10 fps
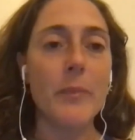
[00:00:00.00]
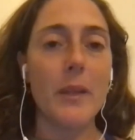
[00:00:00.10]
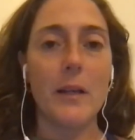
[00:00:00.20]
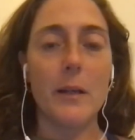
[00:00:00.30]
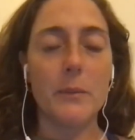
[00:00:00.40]

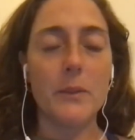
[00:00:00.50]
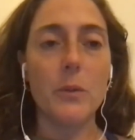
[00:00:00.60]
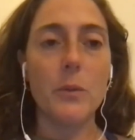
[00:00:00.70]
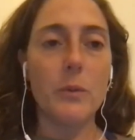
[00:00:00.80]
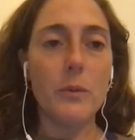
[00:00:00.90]
Um,
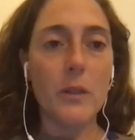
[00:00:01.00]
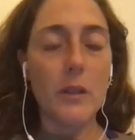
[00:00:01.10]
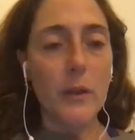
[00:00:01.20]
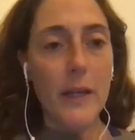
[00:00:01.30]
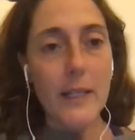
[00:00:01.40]
so, you
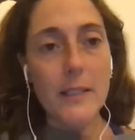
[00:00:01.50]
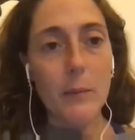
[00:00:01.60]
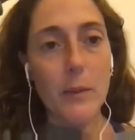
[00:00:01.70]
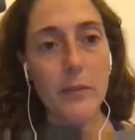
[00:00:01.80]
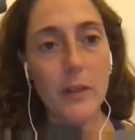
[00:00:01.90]
know,
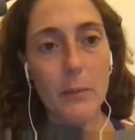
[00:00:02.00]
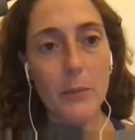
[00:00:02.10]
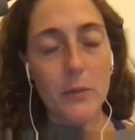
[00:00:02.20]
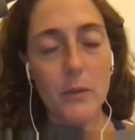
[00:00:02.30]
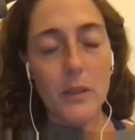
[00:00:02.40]
anytime we have the
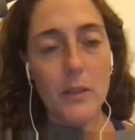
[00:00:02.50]
opportunity